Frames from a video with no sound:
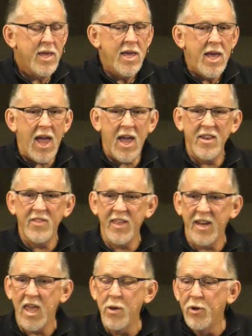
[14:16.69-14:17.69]
and
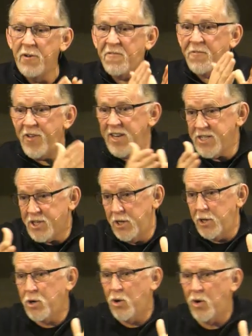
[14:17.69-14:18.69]
that he would finish it
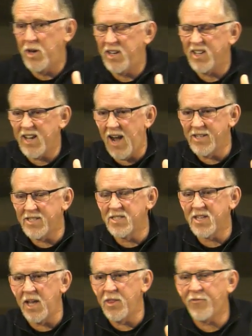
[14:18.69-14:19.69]
according to God's
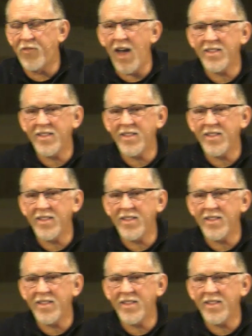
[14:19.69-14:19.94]
design, the fact